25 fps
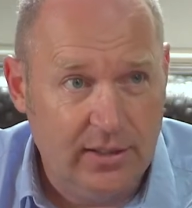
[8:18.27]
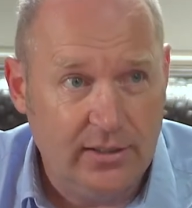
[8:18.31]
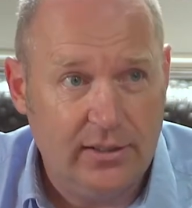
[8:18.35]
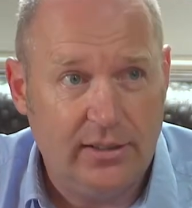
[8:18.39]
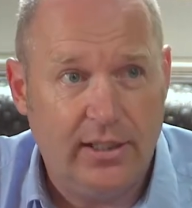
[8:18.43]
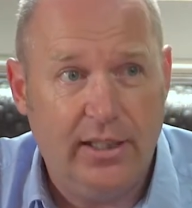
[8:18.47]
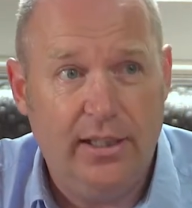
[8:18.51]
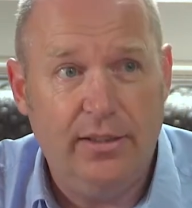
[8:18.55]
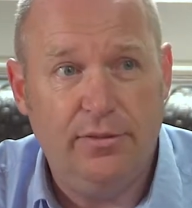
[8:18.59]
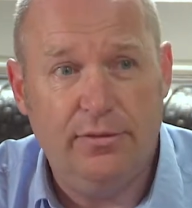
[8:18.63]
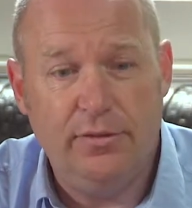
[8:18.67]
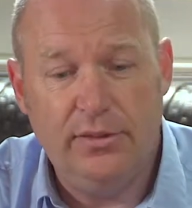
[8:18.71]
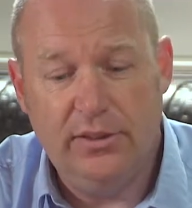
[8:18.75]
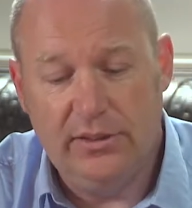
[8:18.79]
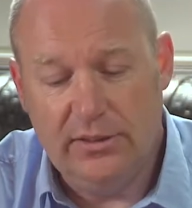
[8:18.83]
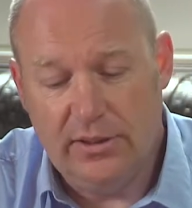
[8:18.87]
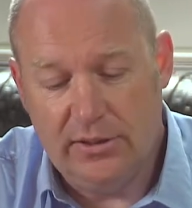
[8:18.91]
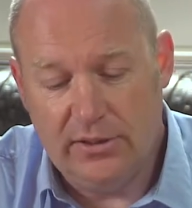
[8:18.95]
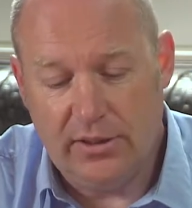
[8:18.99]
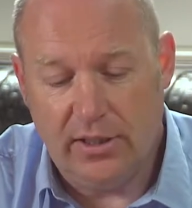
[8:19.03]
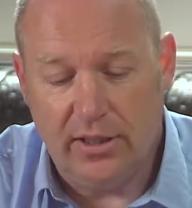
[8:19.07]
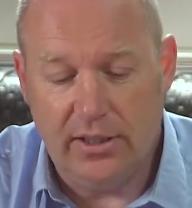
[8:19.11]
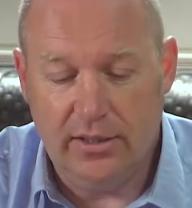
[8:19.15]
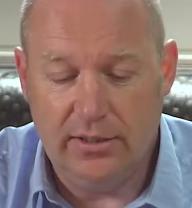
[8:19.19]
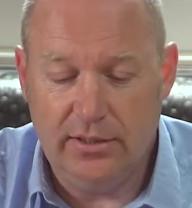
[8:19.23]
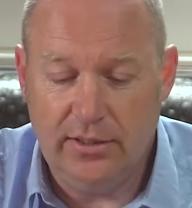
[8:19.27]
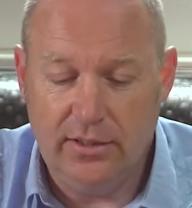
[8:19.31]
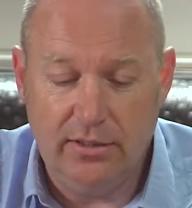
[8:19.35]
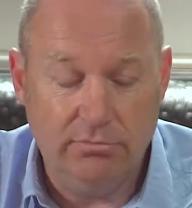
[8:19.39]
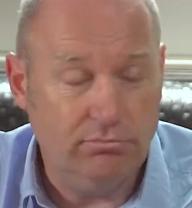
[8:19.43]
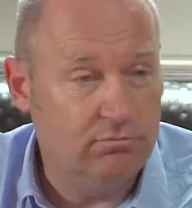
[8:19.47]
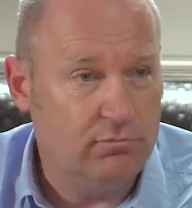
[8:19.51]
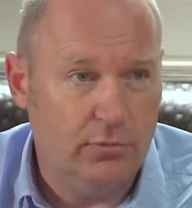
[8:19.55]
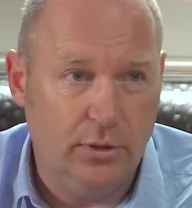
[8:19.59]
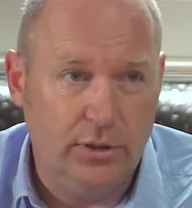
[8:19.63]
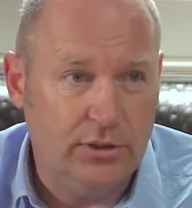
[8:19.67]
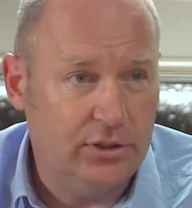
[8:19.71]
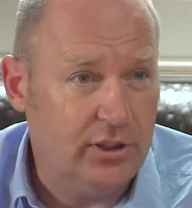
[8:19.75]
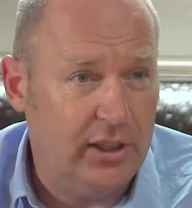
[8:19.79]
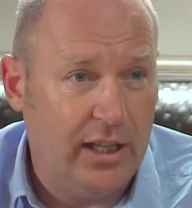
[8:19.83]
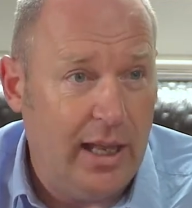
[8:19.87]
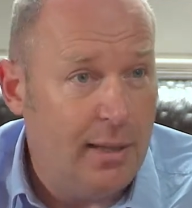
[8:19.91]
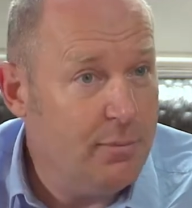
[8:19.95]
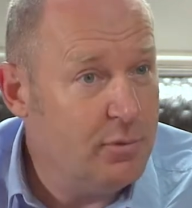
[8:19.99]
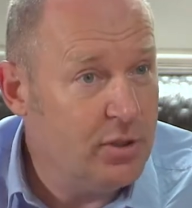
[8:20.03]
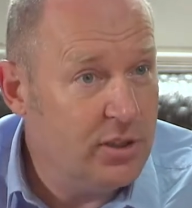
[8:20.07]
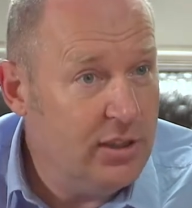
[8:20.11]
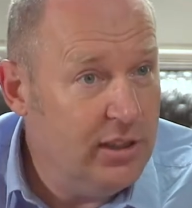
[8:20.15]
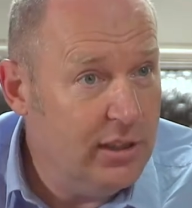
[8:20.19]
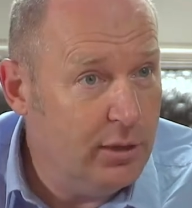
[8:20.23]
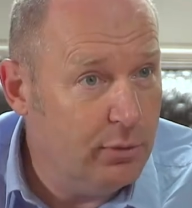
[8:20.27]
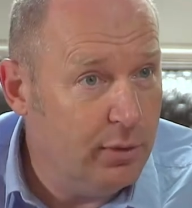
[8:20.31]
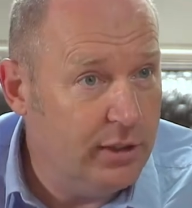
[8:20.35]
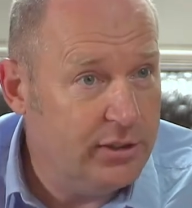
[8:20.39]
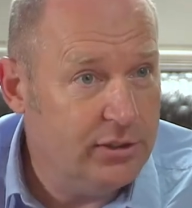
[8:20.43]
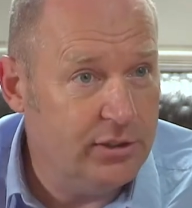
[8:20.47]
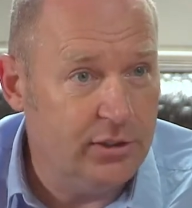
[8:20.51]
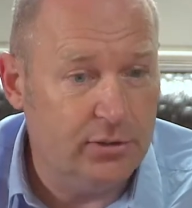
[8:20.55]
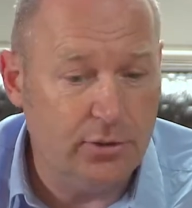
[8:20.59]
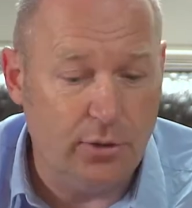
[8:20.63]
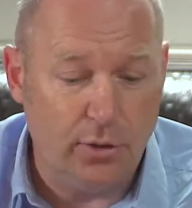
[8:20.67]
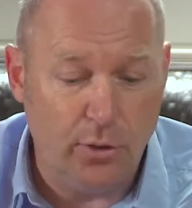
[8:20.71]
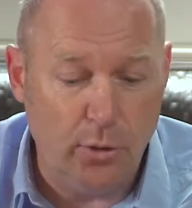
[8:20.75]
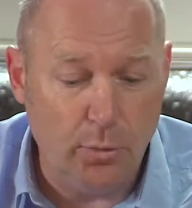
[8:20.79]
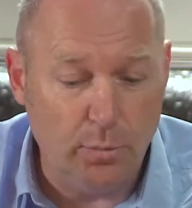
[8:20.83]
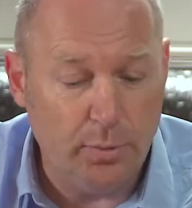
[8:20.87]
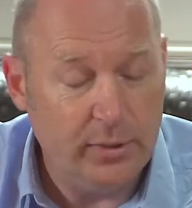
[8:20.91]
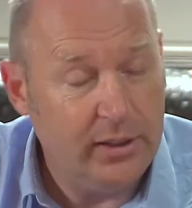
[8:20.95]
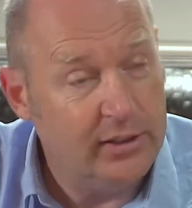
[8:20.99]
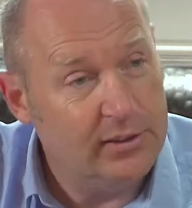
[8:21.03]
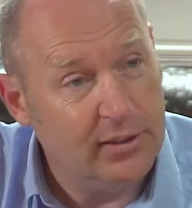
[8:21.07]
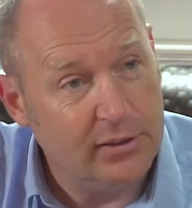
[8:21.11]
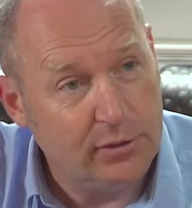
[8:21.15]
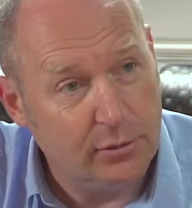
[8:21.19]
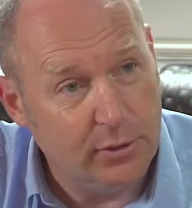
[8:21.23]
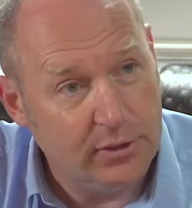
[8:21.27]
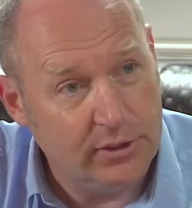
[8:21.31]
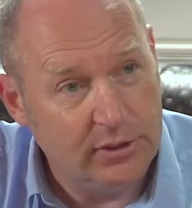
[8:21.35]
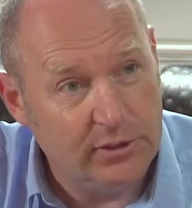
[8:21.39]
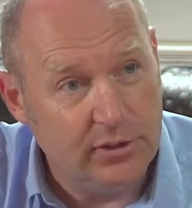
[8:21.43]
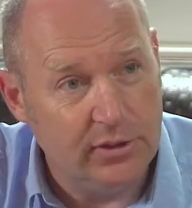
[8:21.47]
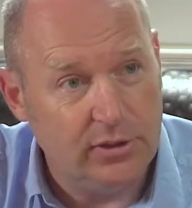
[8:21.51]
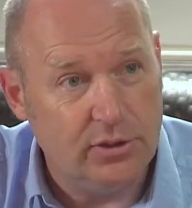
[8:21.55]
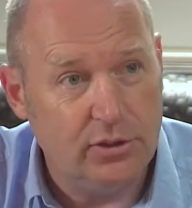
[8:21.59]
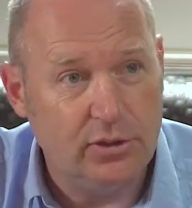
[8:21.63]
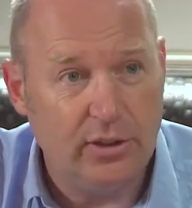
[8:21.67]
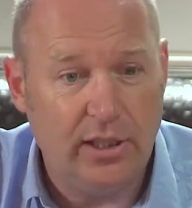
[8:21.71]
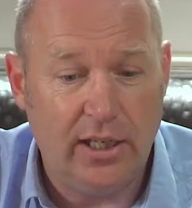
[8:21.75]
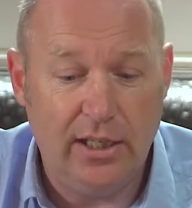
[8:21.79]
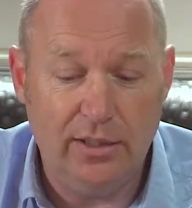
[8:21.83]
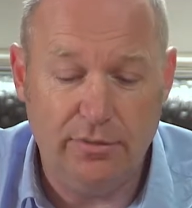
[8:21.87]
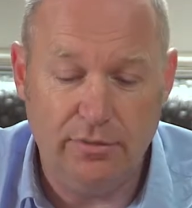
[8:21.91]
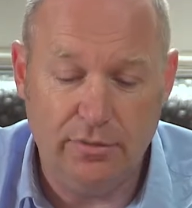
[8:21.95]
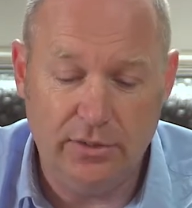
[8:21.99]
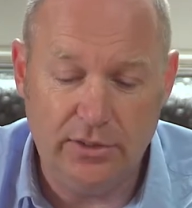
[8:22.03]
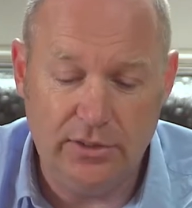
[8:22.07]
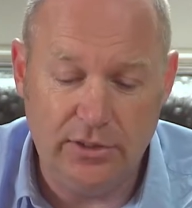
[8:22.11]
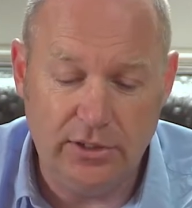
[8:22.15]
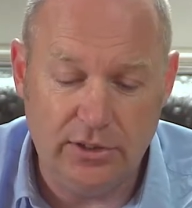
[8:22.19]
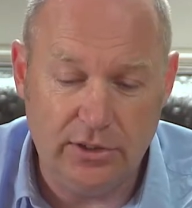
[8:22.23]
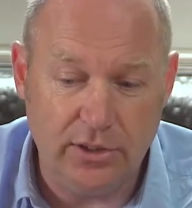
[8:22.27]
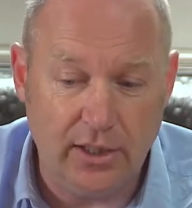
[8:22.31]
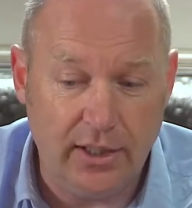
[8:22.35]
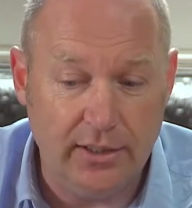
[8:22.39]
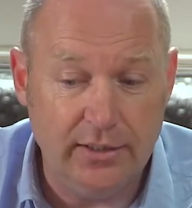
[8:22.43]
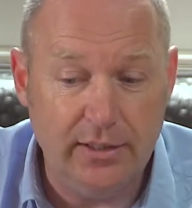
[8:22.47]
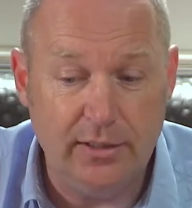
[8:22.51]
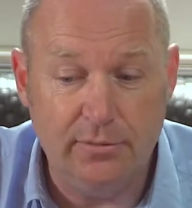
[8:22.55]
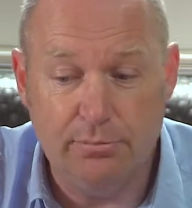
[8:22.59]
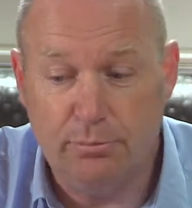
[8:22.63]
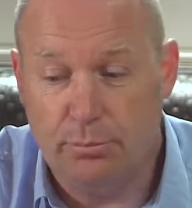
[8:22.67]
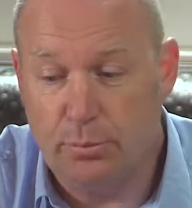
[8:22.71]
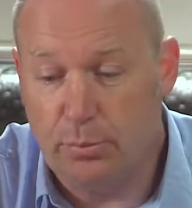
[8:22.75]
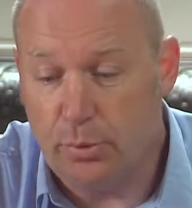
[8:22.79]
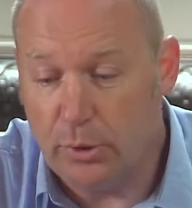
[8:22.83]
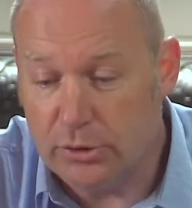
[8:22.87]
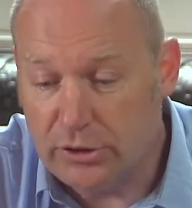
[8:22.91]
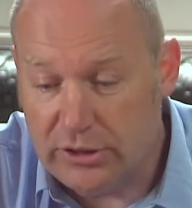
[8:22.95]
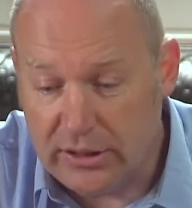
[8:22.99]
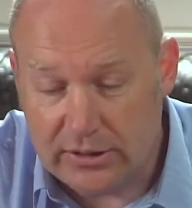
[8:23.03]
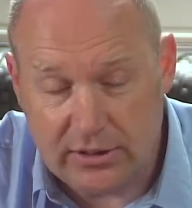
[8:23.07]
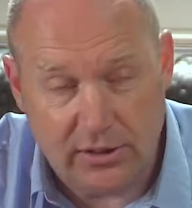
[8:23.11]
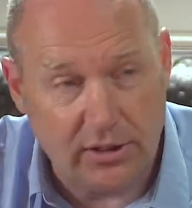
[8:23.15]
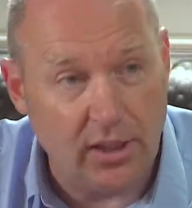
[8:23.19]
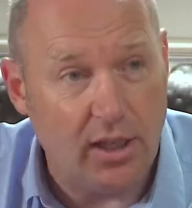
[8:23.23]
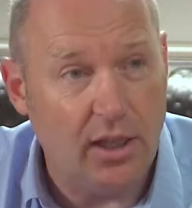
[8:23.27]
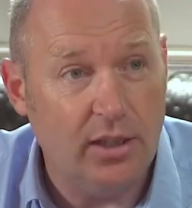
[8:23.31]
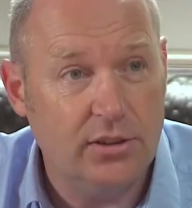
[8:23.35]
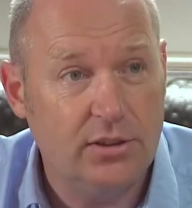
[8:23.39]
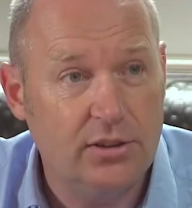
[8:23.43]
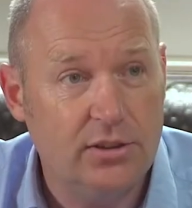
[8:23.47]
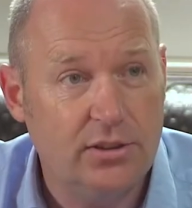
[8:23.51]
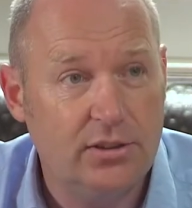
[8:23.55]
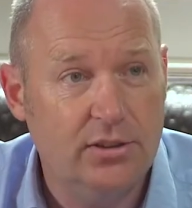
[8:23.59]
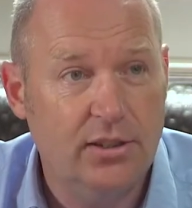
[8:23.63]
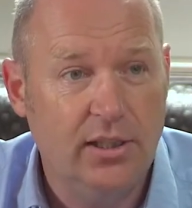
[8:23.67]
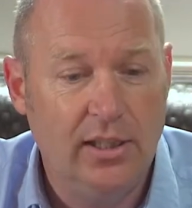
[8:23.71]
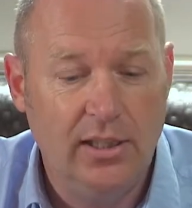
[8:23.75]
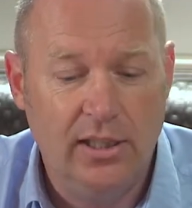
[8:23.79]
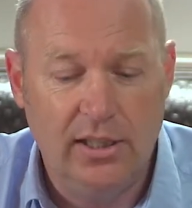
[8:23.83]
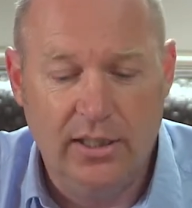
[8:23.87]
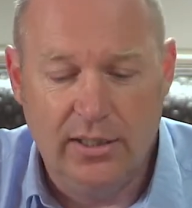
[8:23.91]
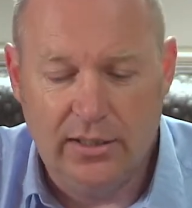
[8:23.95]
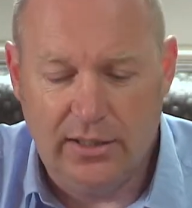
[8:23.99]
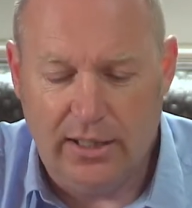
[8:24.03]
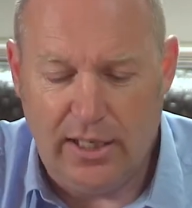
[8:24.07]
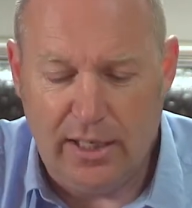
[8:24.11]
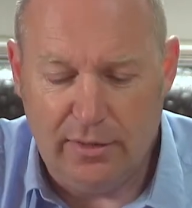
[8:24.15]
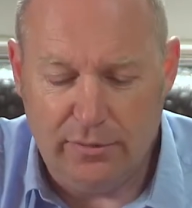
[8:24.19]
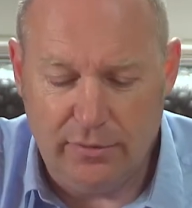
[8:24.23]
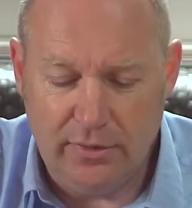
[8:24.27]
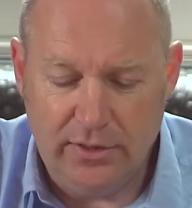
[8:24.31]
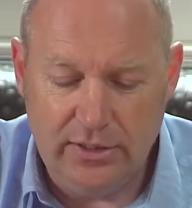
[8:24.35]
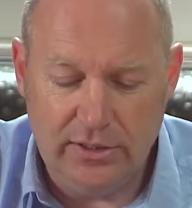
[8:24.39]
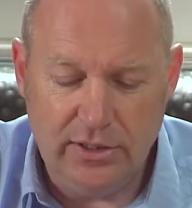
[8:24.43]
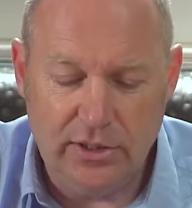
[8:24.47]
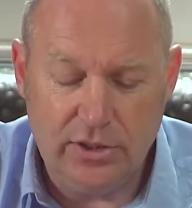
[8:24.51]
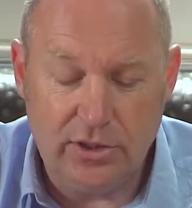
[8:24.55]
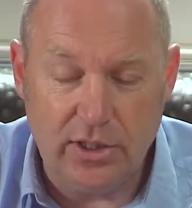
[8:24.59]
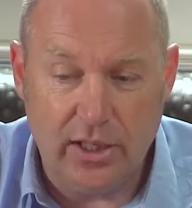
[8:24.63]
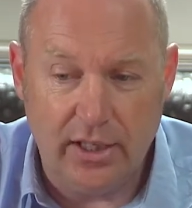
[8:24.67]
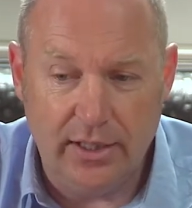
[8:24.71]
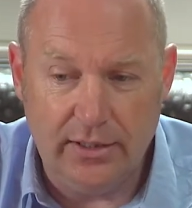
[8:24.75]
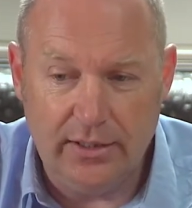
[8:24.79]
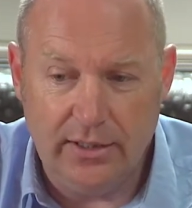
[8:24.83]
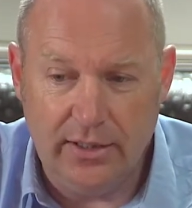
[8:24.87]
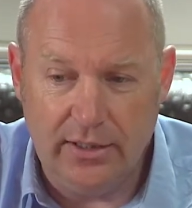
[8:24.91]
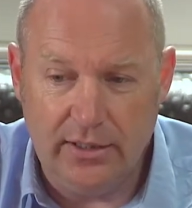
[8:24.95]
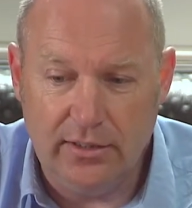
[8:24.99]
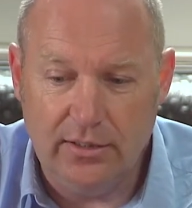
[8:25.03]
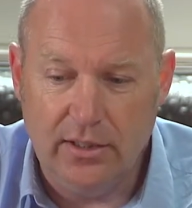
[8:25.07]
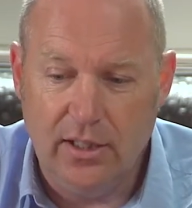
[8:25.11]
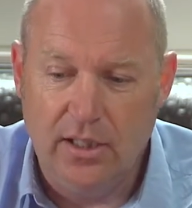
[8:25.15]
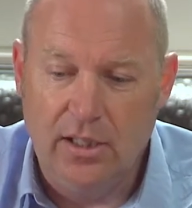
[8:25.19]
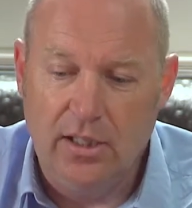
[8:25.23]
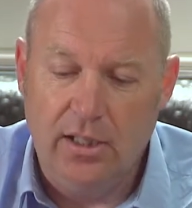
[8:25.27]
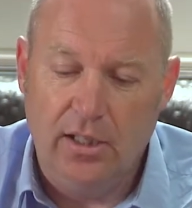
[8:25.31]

carefully designing, well, say MC questions or open-ended questions, carefully designing project tasks, carefully designing